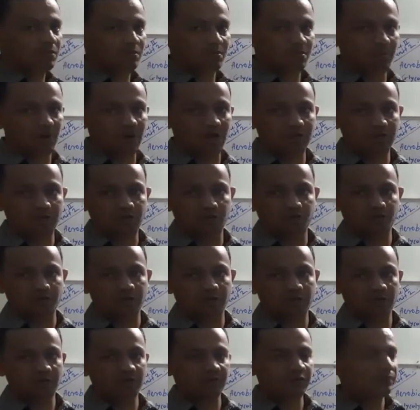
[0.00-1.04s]

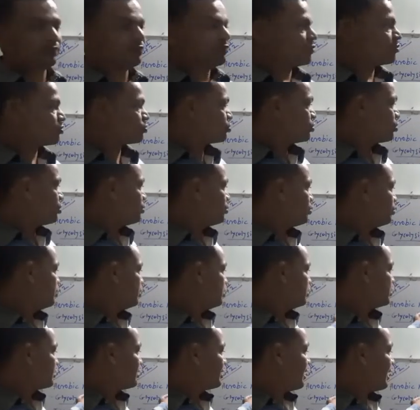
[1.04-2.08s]
pathway. So
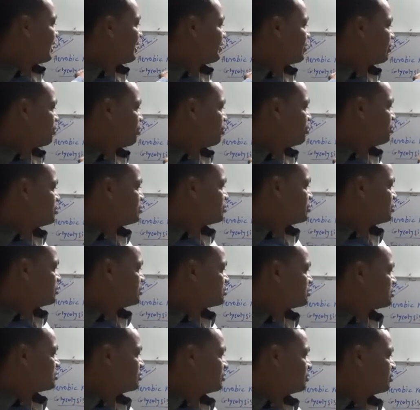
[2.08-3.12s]
in glycolysis,
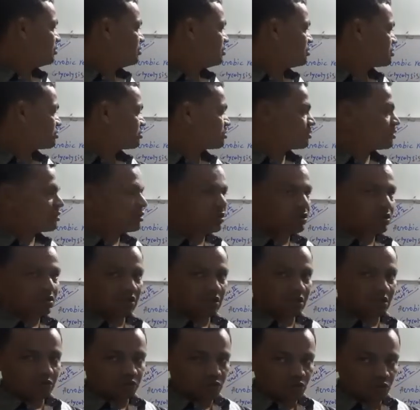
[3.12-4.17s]
this
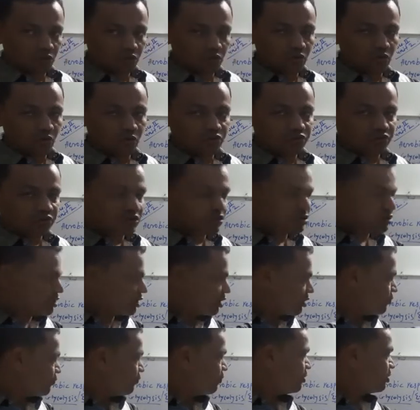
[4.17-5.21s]
glucose is
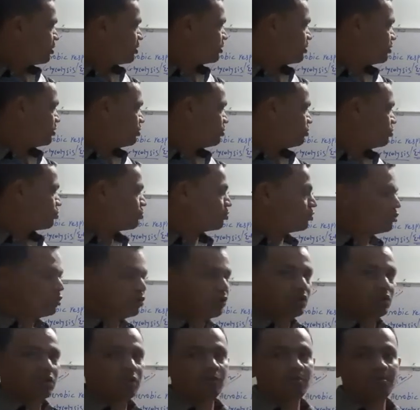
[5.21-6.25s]
converted into
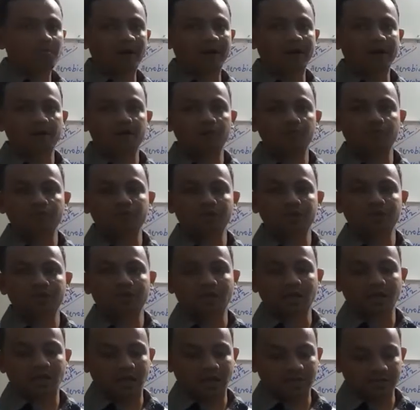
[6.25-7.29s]
pyruvic
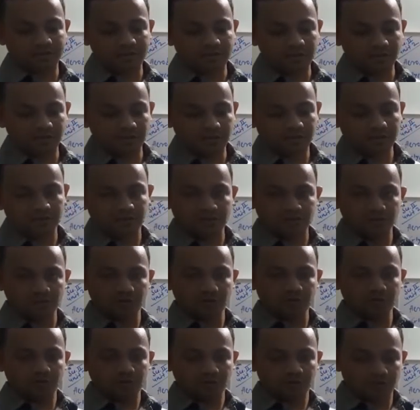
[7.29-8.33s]
acid.
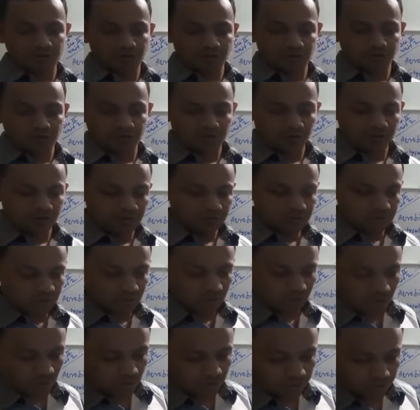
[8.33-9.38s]
Now